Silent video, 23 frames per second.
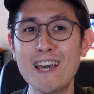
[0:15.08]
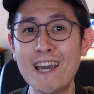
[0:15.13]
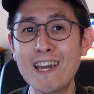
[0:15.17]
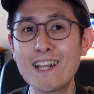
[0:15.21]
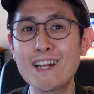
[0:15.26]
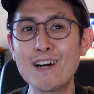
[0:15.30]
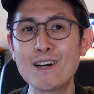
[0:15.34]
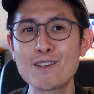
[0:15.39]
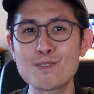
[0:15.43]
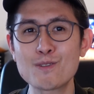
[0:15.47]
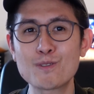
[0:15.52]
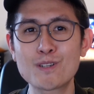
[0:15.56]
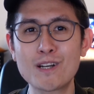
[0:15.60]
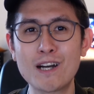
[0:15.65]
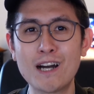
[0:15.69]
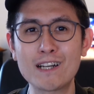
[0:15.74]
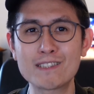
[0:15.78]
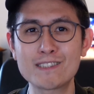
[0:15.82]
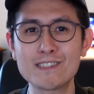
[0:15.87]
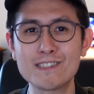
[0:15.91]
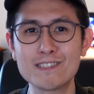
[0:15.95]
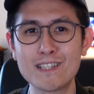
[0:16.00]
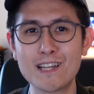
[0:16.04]
and also
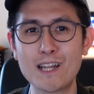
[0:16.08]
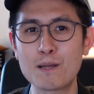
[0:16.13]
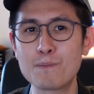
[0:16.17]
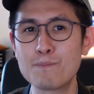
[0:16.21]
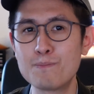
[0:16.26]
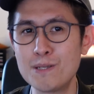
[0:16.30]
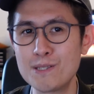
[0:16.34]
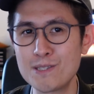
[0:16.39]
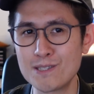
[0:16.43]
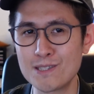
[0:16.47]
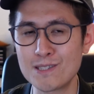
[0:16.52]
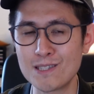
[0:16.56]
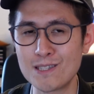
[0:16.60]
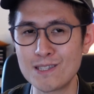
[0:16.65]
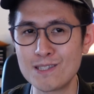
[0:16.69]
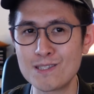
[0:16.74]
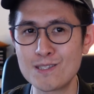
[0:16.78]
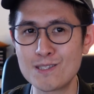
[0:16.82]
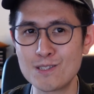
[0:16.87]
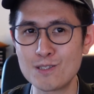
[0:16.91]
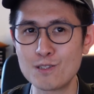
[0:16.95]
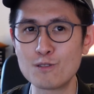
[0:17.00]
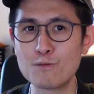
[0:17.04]
causes a lot of businesses
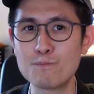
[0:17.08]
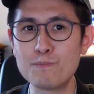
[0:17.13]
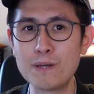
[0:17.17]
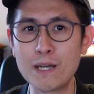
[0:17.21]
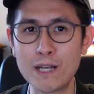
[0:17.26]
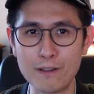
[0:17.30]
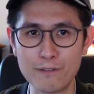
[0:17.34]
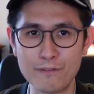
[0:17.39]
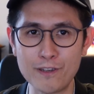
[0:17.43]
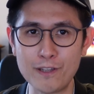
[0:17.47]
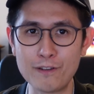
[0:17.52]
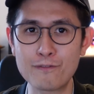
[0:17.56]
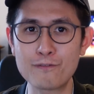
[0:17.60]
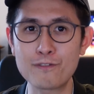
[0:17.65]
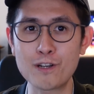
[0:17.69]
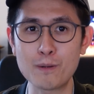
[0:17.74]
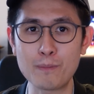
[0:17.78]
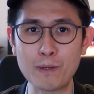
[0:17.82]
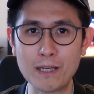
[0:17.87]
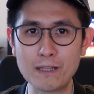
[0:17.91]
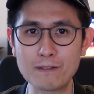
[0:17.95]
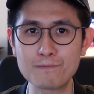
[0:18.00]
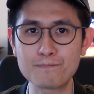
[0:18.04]
to benefit
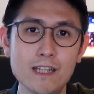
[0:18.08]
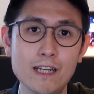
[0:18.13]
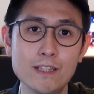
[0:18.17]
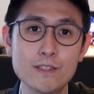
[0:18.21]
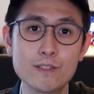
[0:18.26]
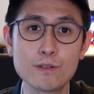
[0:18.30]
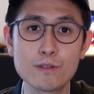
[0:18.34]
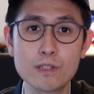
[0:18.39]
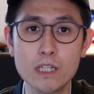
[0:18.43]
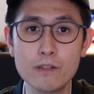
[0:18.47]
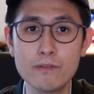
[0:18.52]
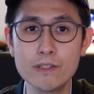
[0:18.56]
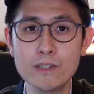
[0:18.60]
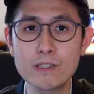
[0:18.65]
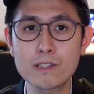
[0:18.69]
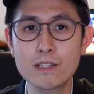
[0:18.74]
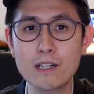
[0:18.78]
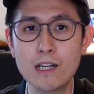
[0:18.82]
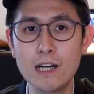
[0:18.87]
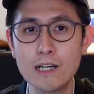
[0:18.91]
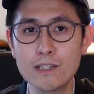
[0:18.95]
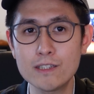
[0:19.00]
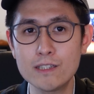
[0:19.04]
from it. And so given the
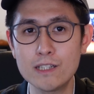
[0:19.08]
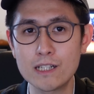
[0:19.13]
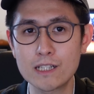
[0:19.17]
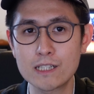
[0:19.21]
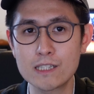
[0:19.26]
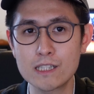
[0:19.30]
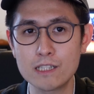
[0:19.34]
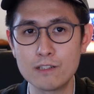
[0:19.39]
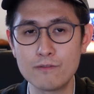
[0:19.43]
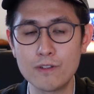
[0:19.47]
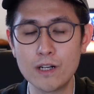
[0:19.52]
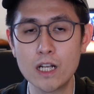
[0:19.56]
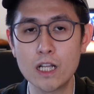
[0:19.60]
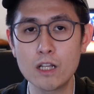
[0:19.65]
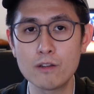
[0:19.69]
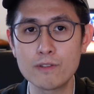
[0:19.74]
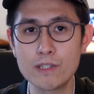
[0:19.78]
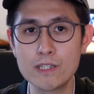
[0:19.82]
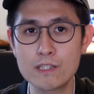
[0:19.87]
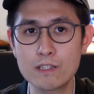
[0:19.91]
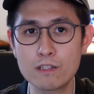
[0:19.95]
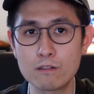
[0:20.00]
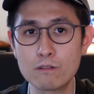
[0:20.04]
context of all
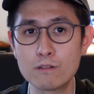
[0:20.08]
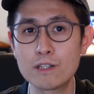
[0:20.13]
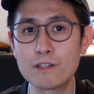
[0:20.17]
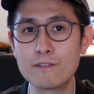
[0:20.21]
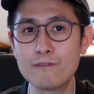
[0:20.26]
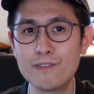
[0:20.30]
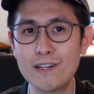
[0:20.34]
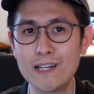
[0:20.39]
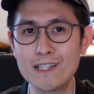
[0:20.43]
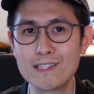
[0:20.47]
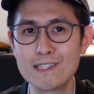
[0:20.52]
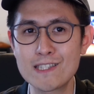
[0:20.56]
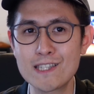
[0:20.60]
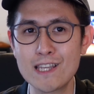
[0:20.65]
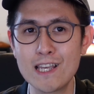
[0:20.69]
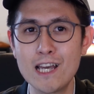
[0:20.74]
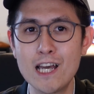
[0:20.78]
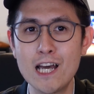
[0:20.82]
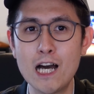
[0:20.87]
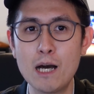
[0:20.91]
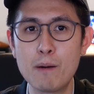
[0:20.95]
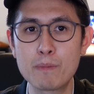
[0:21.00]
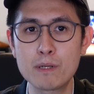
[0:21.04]
these current events,
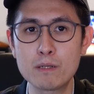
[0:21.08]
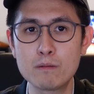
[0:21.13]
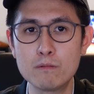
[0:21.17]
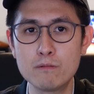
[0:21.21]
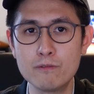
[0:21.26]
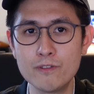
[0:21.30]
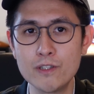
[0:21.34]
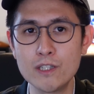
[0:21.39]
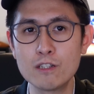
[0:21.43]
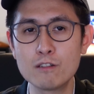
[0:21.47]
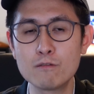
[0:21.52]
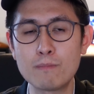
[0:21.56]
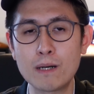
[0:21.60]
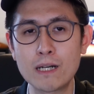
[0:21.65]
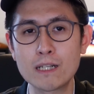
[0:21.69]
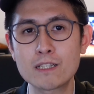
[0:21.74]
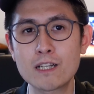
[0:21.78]
I'm going to reveal my